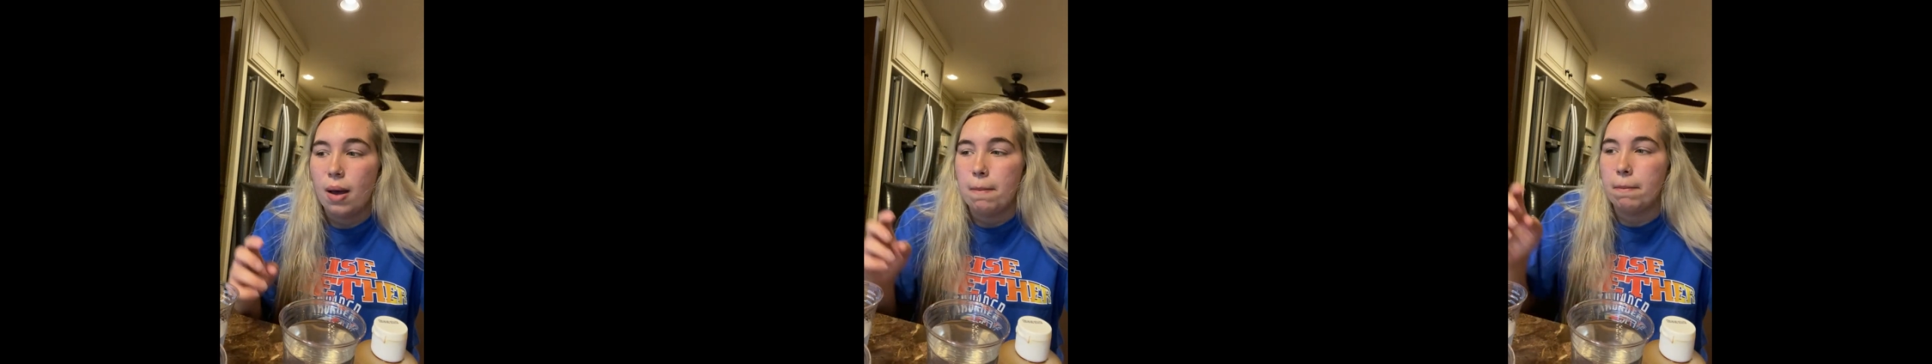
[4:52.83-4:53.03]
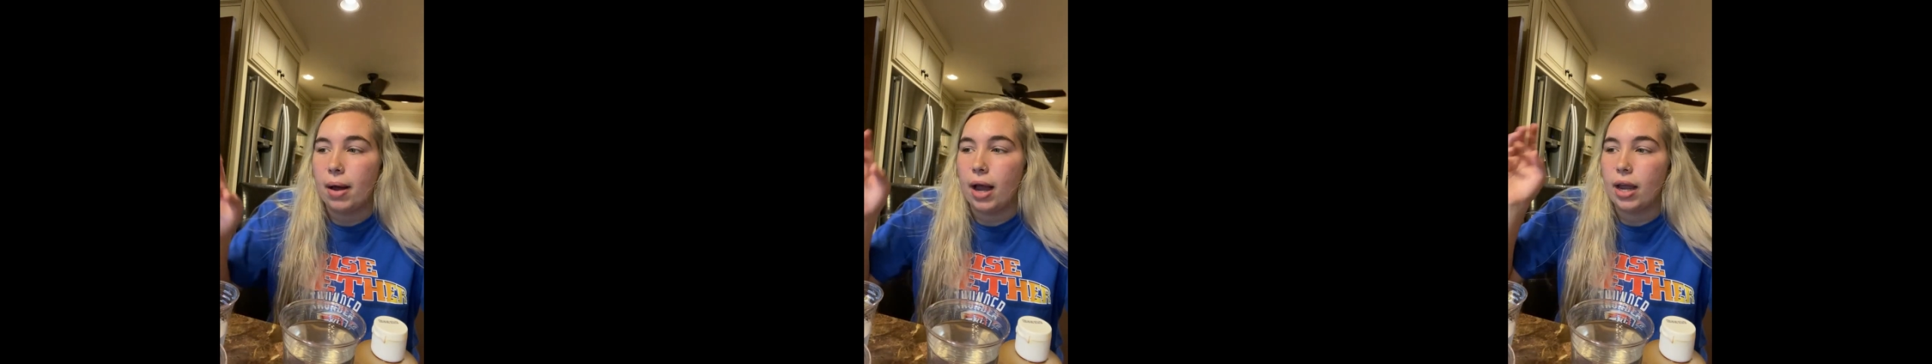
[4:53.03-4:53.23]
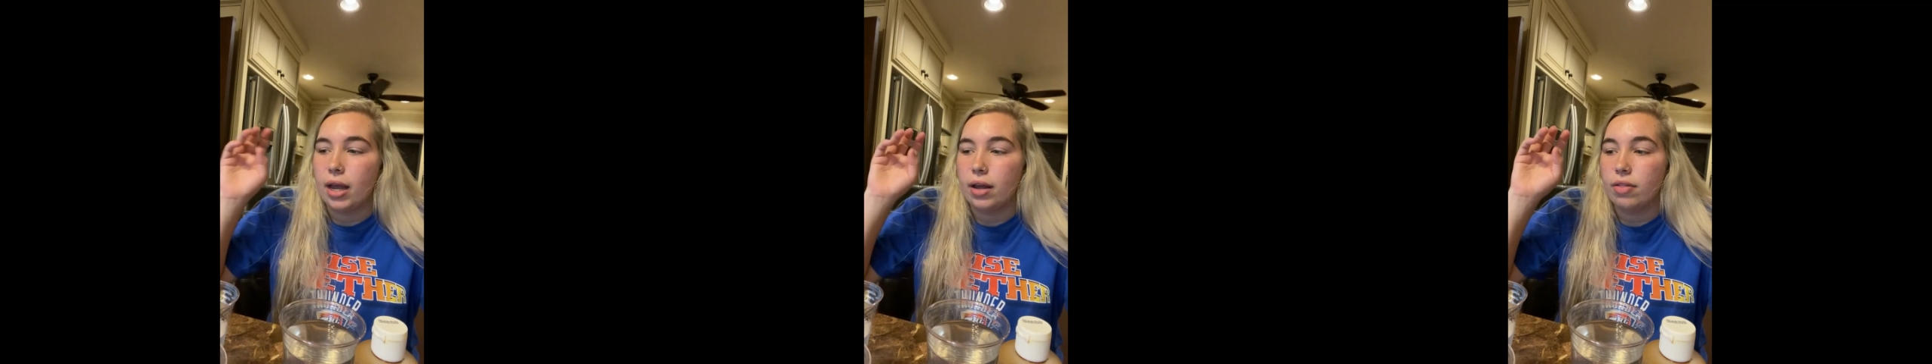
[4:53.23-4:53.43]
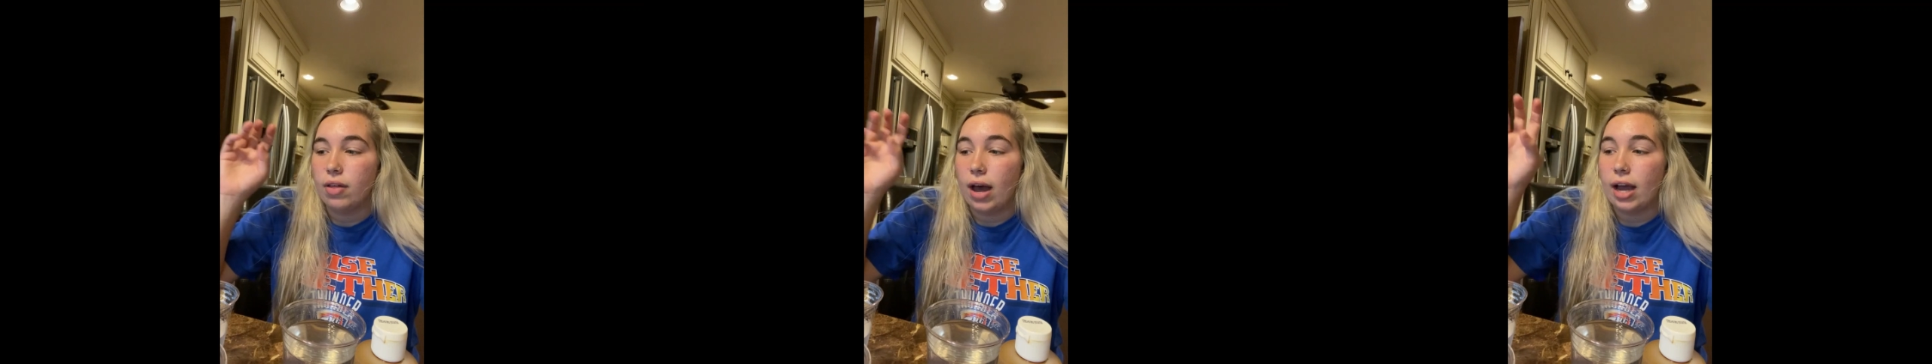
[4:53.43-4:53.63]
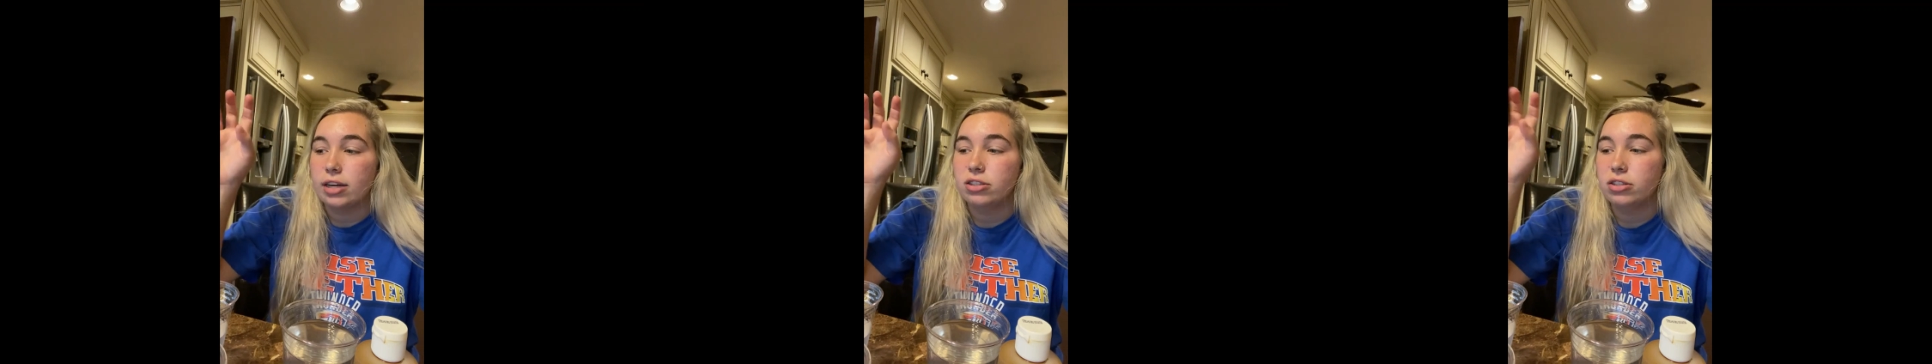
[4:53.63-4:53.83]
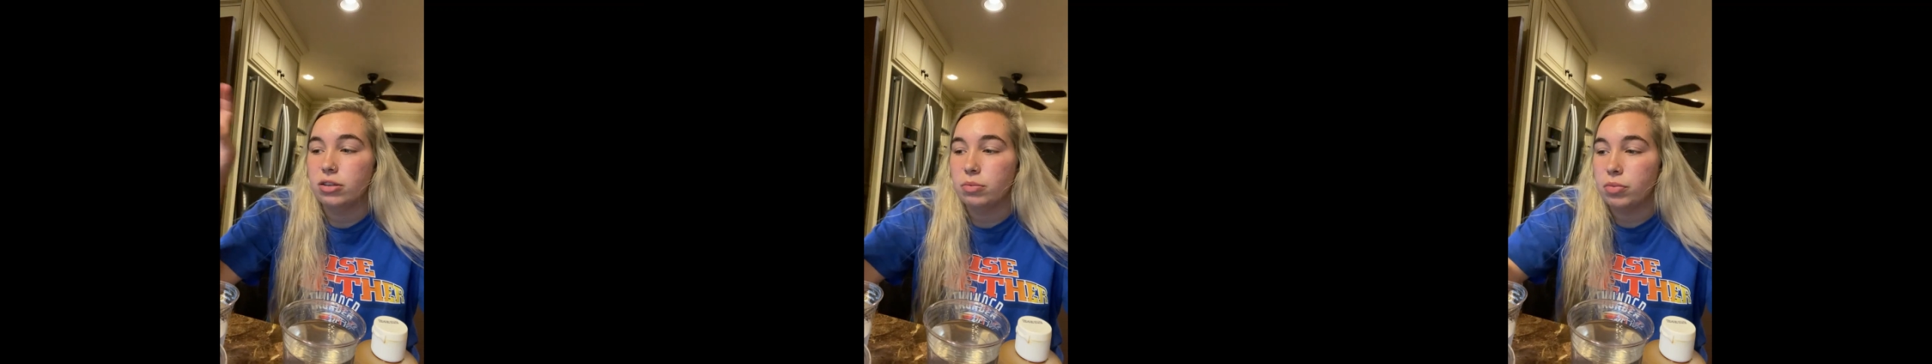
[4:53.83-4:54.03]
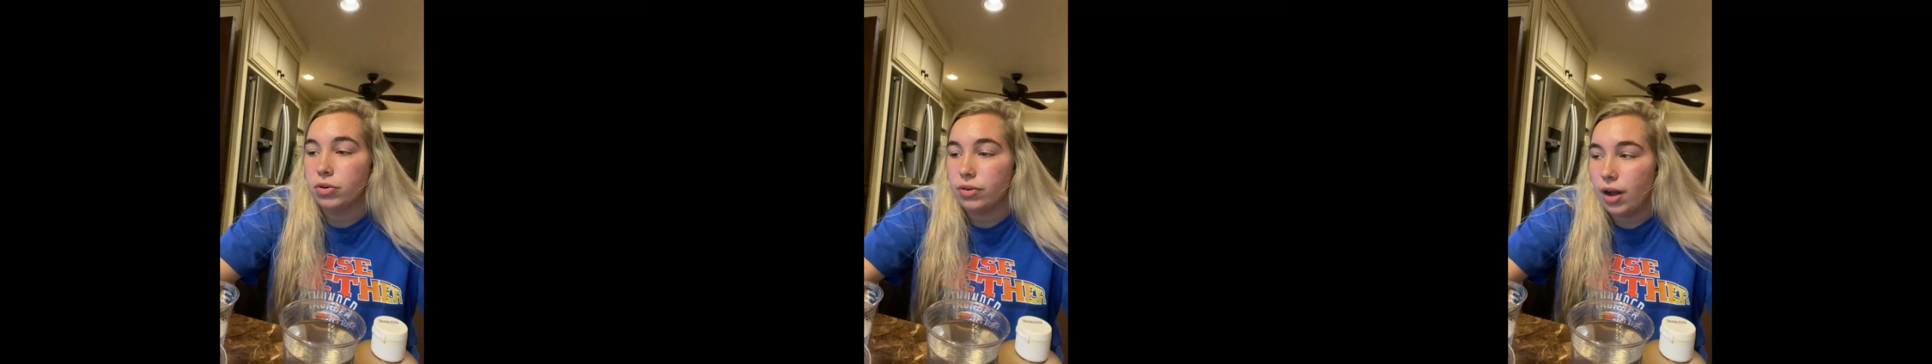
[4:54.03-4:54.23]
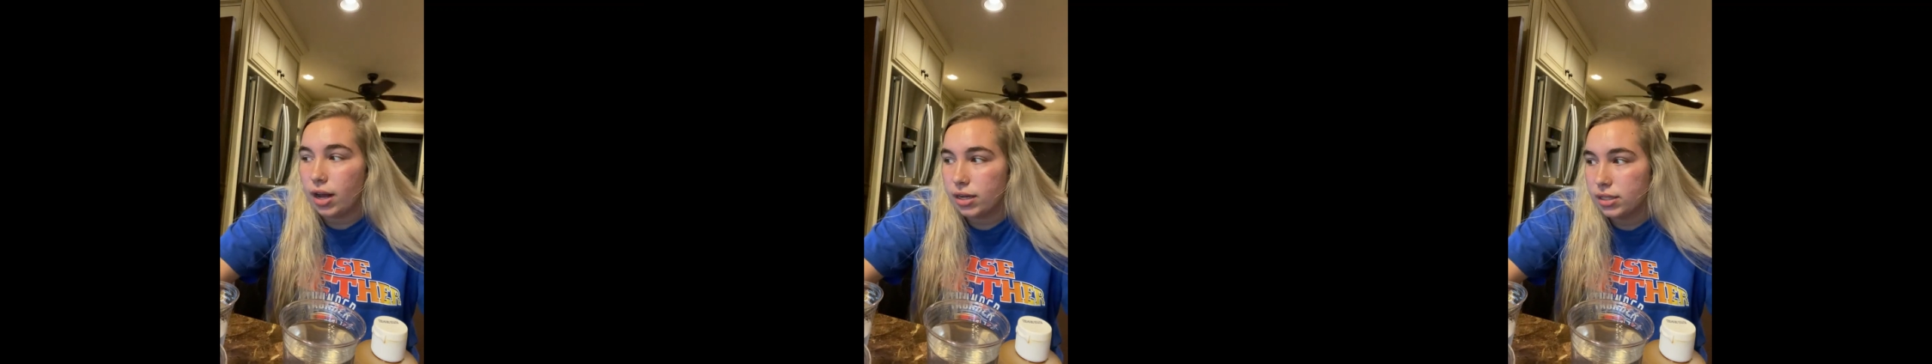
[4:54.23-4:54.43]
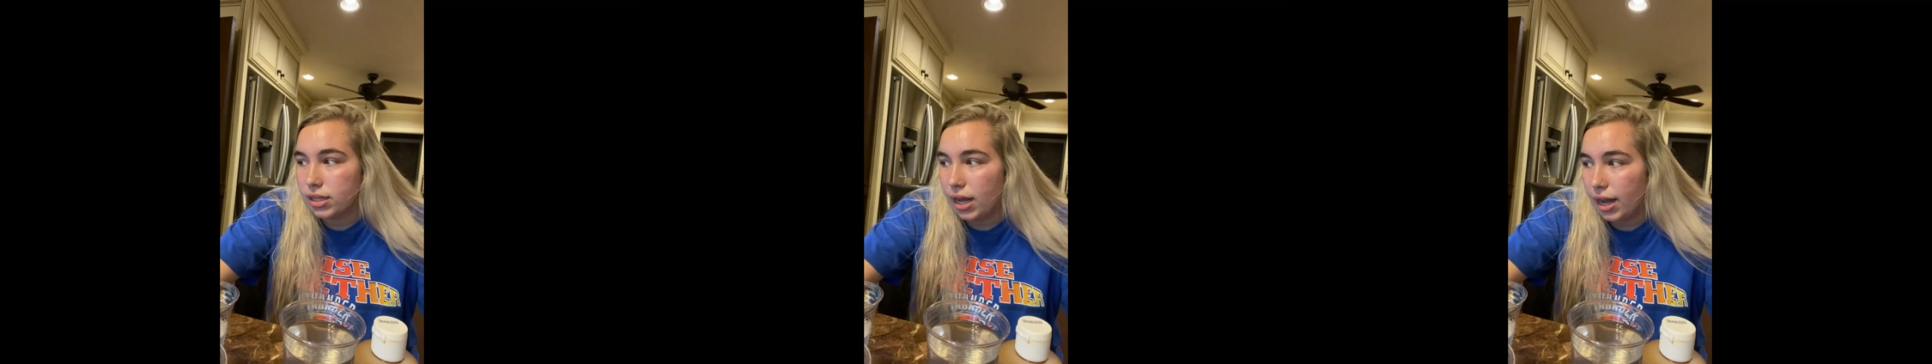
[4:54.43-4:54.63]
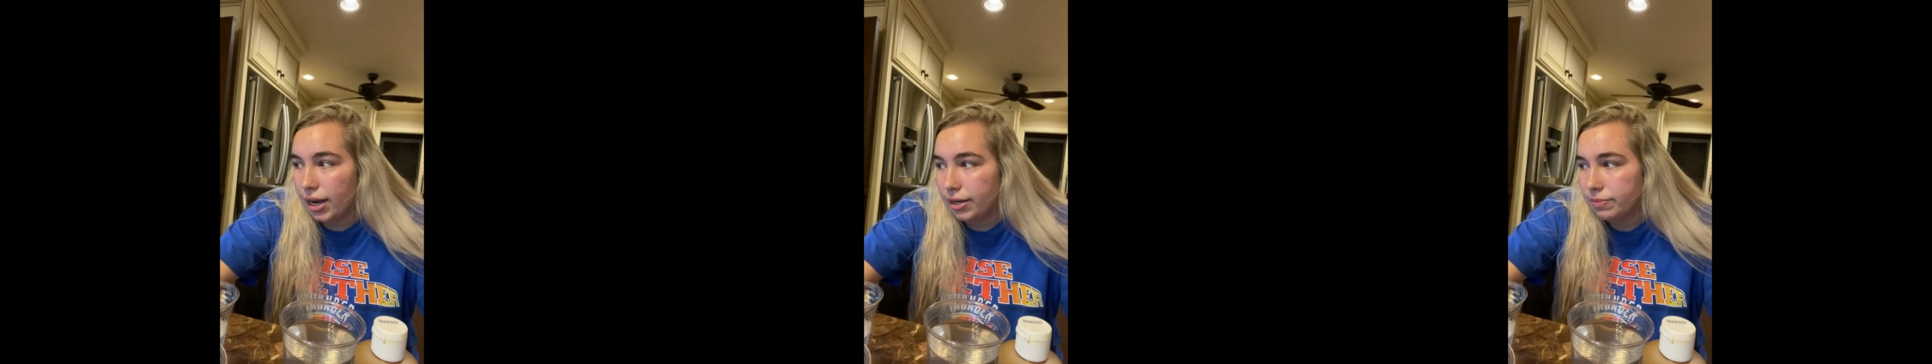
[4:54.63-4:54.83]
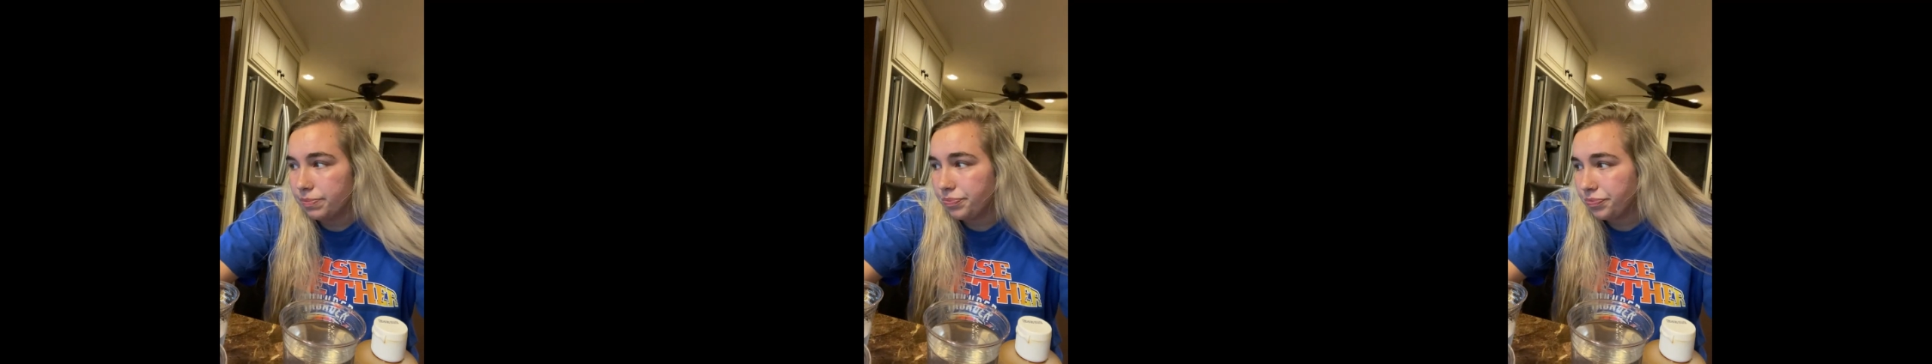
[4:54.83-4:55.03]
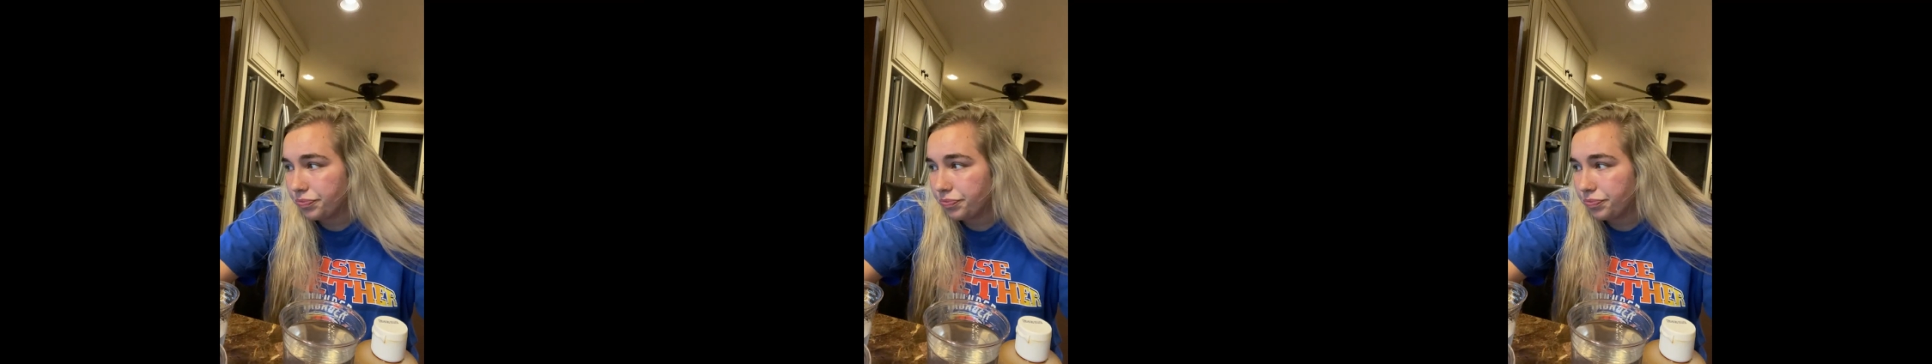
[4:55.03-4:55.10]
by the hydrogen peroxide,